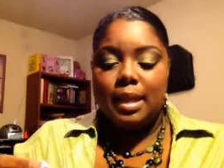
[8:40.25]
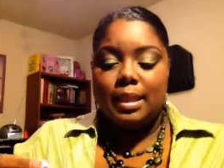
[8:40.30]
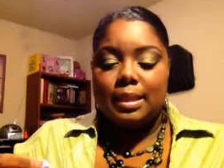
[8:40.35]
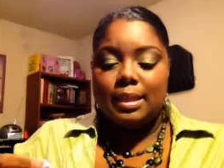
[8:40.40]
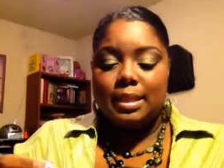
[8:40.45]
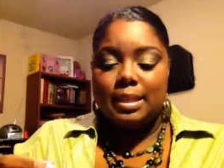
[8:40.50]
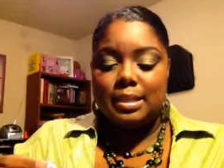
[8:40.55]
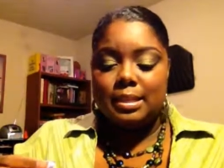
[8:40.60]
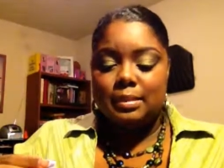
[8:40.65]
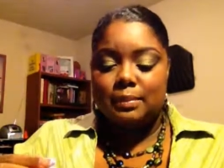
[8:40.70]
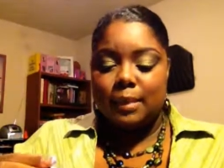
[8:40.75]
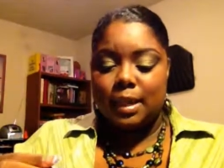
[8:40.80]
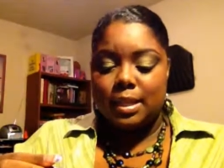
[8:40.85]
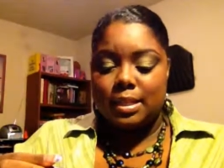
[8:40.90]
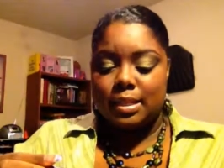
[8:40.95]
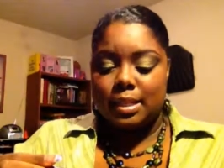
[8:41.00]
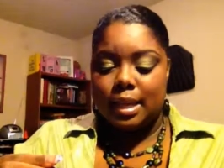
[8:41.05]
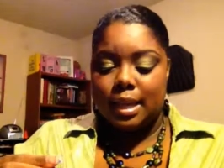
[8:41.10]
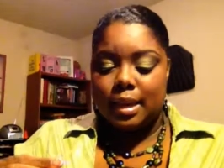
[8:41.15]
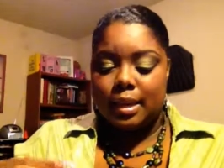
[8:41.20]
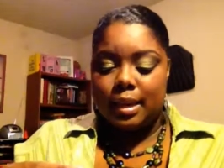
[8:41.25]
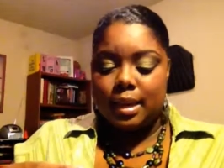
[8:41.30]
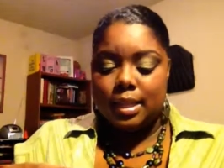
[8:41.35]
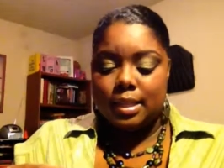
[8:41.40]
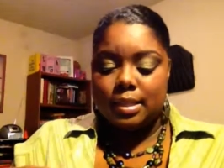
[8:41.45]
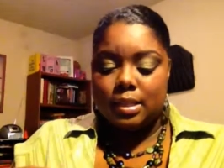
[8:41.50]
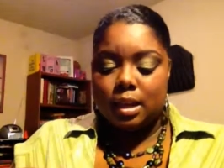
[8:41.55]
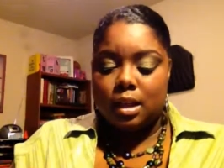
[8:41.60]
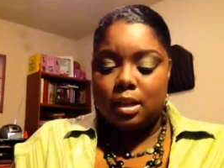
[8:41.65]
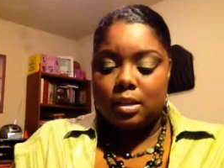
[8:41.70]
This mascara
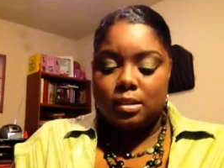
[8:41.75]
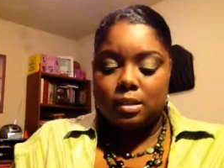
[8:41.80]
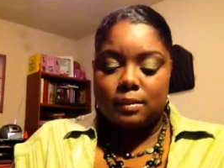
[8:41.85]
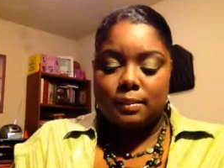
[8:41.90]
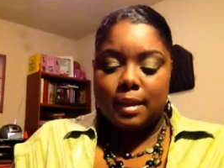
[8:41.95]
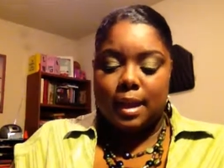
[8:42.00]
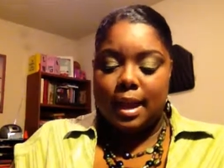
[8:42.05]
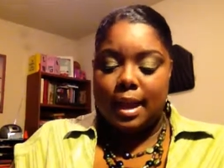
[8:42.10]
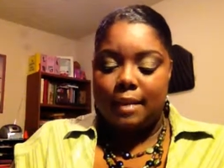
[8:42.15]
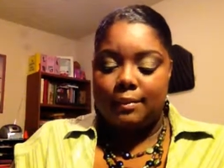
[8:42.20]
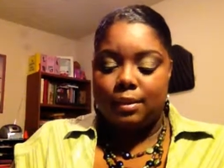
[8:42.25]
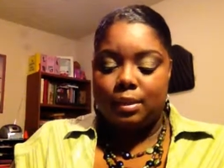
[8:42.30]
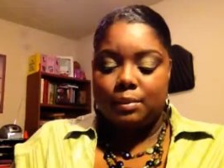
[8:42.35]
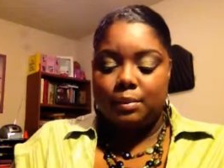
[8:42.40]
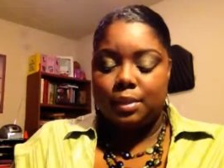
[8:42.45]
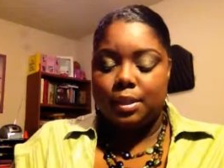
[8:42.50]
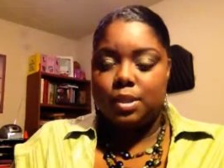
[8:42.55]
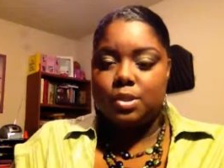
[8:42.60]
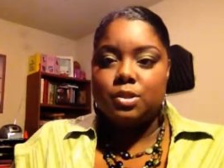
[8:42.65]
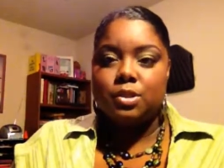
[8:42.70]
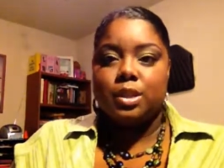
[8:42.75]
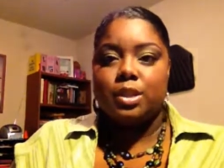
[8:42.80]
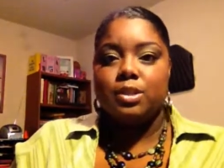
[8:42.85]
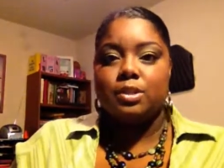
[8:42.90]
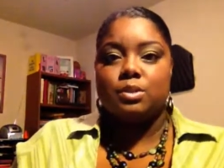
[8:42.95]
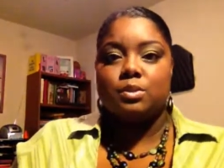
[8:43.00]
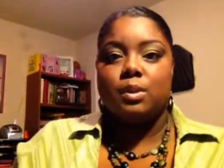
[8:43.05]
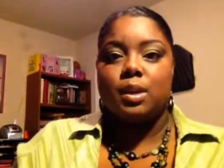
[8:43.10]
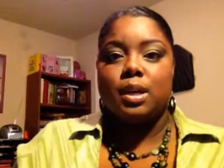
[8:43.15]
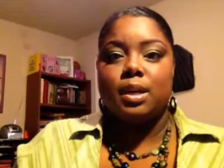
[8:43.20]
is awesome. I have complete
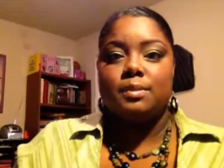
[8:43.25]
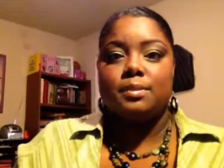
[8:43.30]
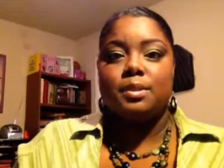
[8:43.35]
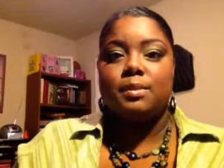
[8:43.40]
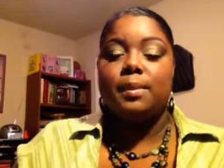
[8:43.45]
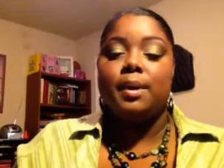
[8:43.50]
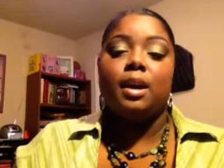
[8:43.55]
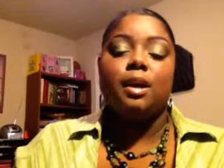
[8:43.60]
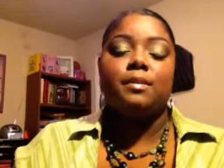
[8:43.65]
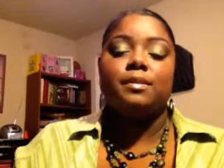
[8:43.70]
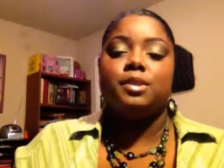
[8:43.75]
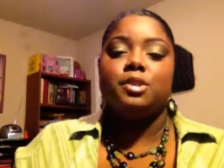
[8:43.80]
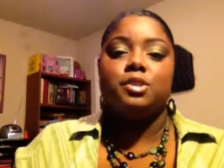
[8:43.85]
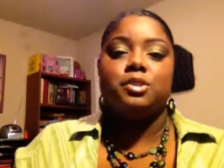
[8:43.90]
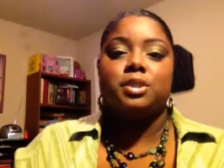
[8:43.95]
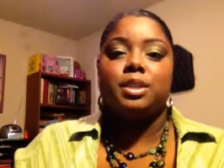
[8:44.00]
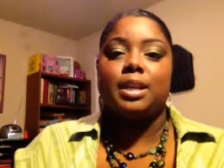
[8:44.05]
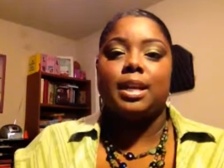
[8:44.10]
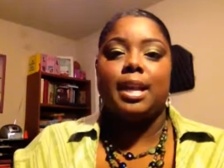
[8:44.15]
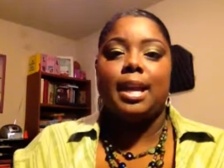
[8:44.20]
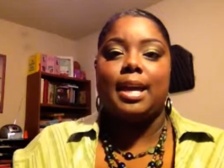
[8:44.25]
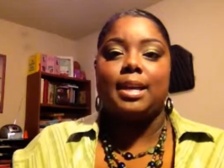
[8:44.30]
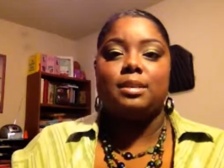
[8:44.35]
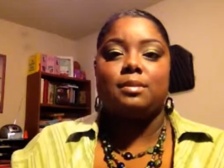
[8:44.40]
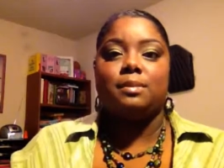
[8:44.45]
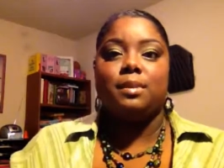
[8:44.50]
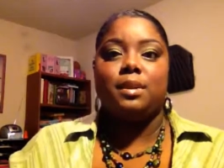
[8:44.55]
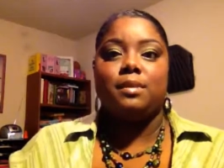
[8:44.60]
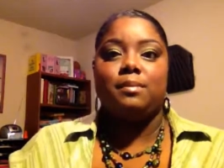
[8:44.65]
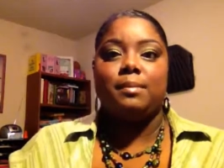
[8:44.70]
strangers walk up to me off the street and
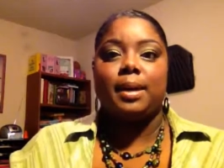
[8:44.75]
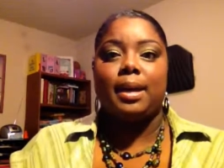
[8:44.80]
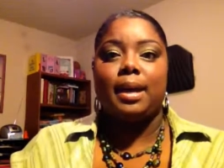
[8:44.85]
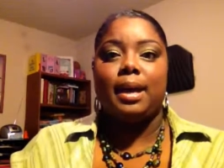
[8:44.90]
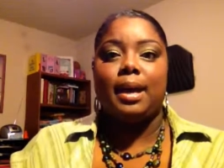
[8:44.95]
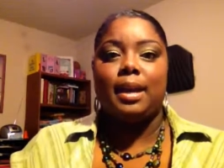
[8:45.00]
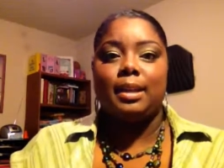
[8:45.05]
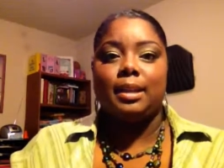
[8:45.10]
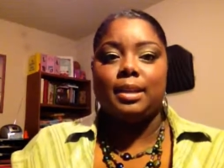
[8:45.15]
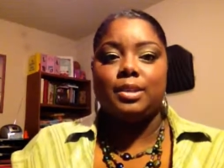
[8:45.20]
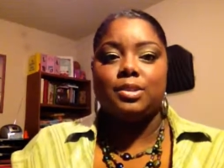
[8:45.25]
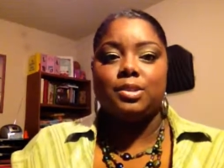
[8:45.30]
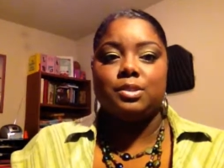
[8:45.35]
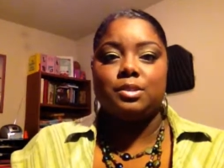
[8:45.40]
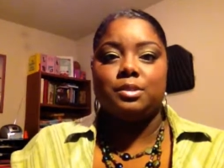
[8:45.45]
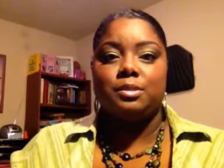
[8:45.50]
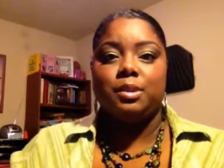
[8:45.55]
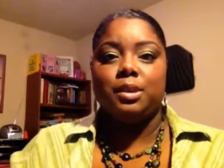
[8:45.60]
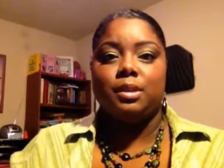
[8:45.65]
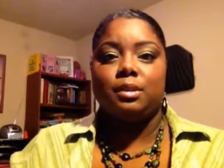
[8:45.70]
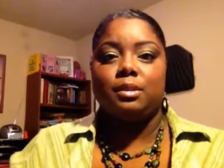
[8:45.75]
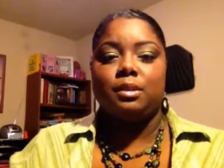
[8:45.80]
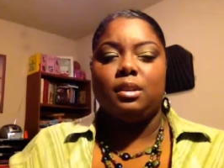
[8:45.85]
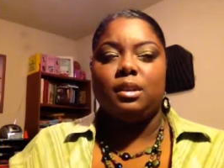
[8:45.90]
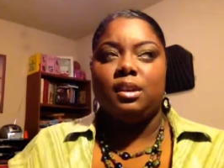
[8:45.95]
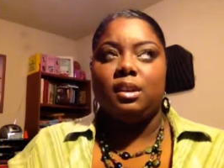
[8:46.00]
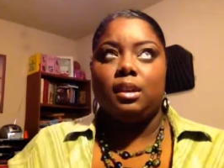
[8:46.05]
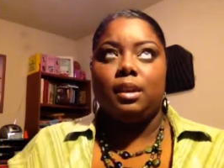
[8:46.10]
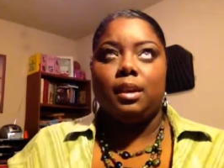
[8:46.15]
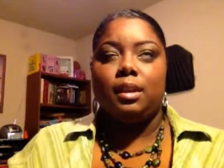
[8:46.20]
ask me if my eyelashes are real.
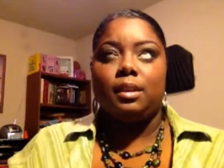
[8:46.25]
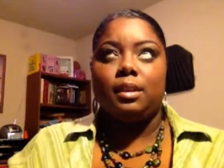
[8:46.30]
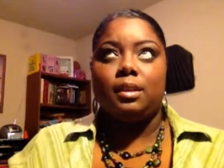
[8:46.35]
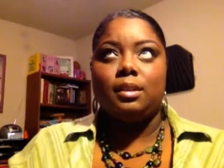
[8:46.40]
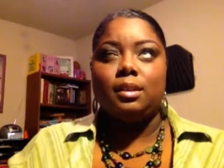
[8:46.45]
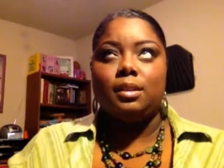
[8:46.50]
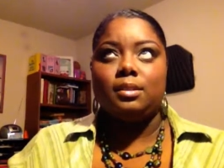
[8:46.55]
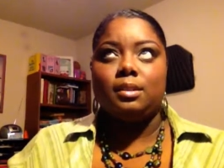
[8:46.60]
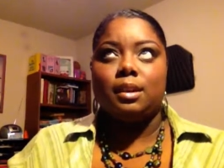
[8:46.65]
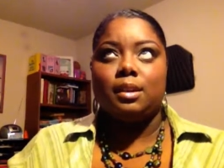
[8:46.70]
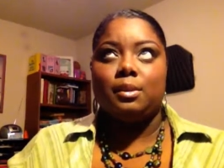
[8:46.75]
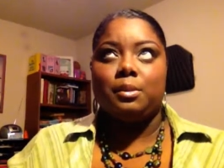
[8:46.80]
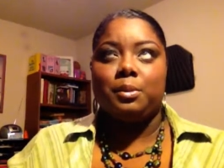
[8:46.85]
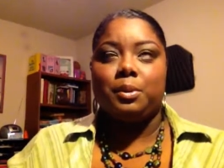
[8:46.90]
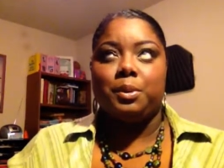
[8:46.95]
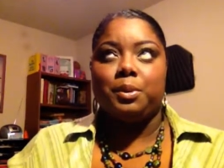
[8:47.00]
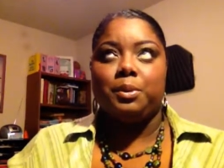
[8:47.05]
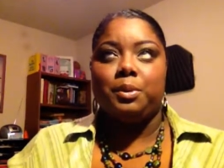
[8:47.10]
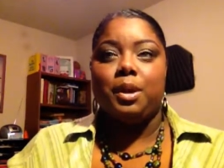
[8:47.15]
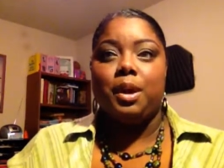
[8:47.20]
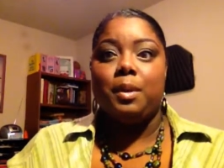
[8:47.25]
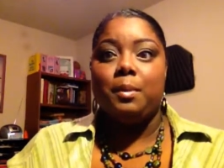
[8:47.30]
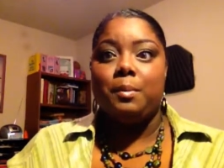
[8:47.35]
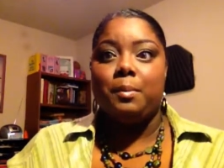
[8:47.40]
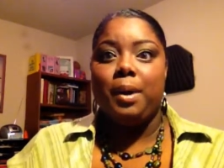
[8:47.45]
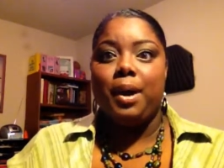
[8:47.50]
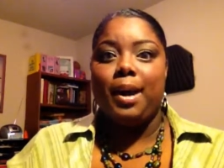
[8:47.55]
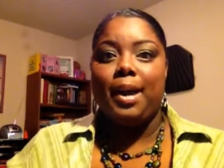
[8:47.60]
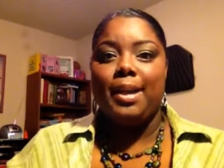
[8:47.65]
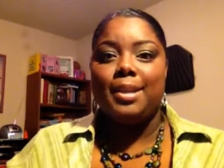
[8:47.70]
I think that's kind of rude,
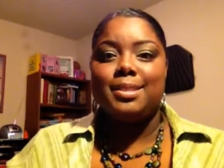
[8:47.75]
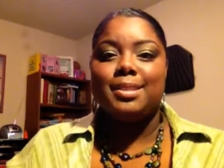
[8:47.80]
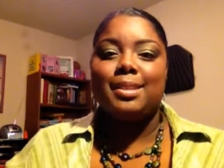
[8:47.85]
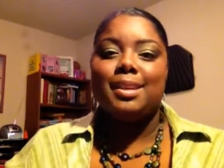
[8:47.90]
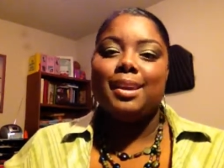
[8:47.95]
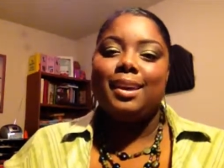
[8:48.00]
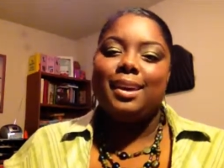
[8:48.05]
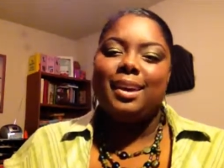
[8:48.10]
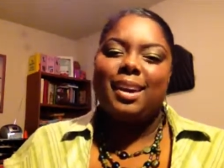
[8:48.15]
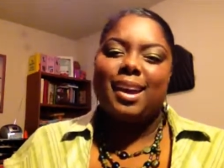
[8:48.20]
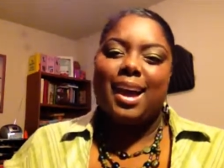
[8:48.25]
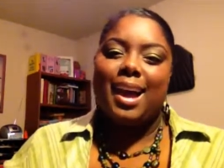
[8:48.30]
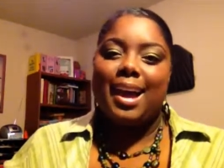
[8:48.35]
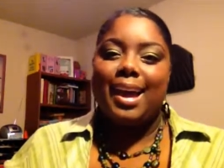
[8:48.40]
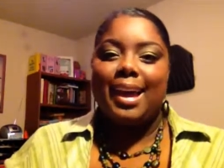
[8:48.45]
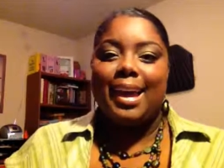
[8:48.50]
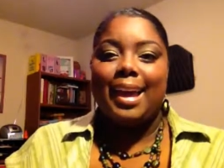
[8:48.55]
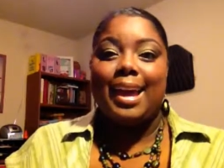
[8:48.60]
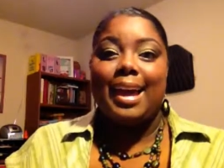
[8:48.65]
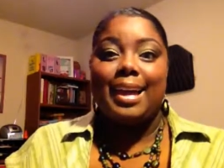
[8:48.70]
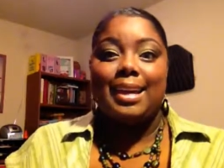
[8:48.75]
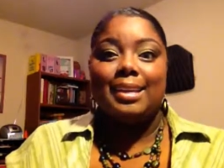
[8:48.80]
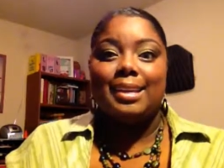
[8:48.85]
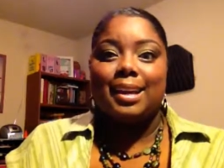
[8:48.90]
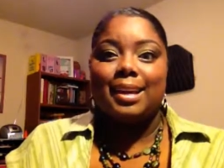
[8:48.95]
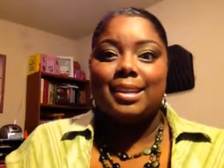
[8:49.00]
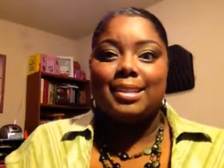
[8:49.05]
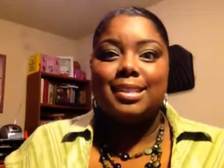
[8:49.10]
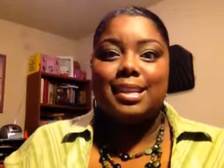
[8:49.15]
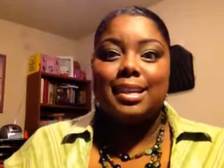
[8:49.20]
but I
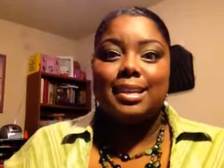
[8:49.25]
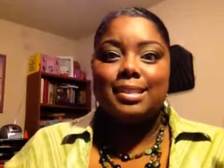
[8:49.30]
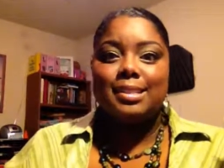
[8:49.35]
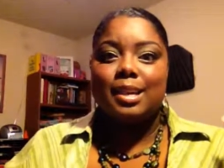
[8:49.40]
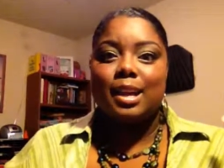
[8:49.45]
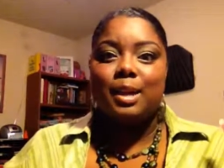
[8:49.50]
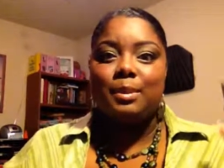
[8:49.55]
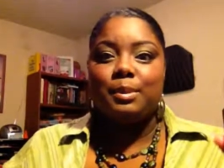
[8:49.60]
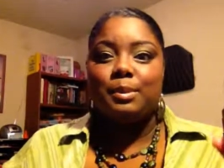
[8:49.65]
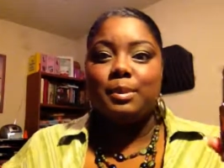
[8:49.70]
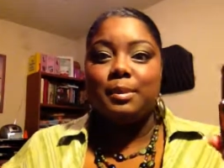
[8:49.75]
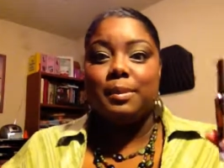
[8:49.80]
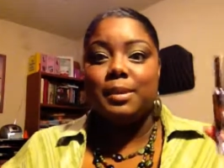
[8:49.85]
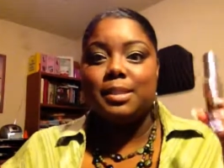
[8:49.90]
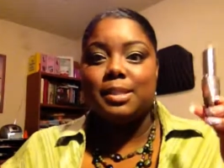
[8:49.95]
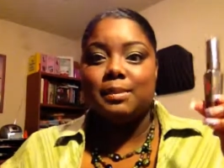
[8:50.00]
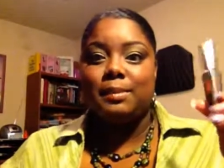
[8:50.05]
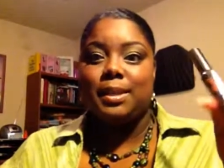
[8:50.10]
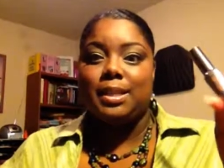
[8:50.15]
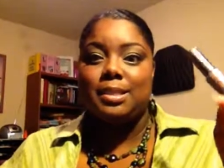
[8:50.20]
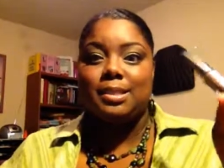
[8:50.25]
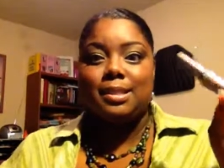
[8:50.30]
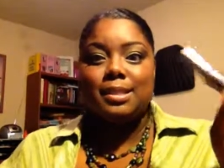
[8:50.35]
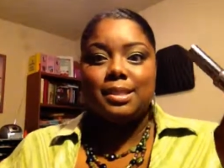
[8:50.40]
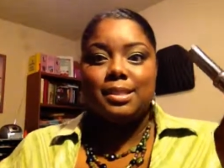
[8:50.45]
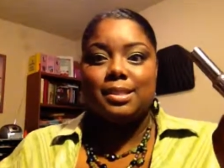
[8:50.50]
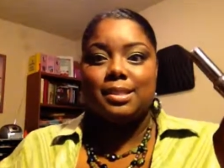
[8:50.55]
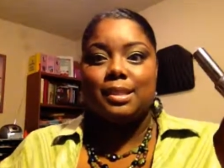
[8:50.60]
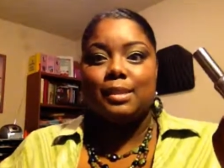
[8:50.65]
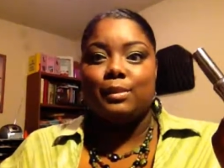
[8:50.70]
kind of take it as a compliment because it means that
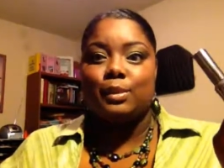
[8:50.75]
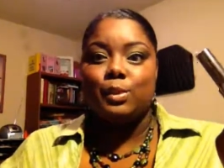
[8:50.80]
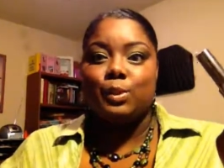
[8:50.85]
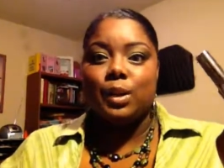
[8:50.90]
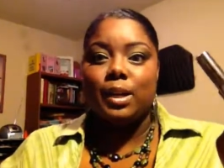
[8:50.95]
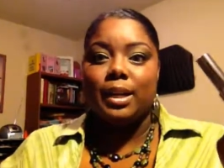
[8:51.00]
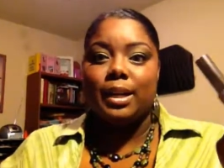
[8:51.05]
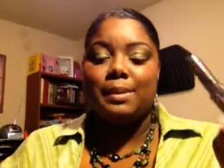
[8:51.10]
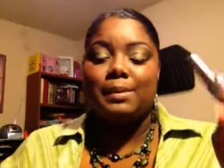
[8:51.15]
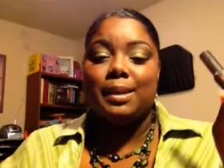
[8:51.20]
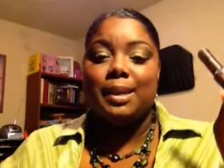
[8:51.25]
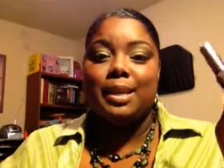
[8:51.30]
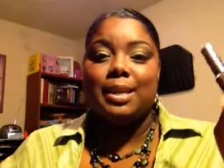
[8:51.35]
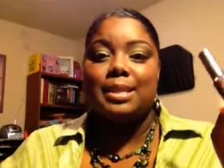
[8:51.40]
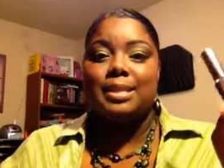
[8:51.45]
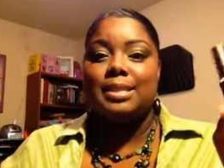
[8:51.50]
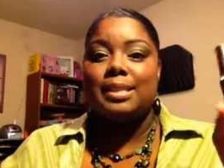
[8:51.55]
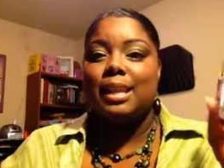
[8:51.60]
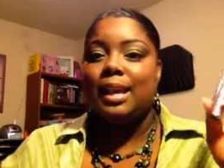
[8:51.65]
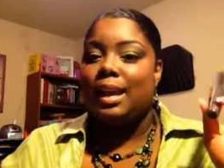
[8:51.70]
this stuff is working, because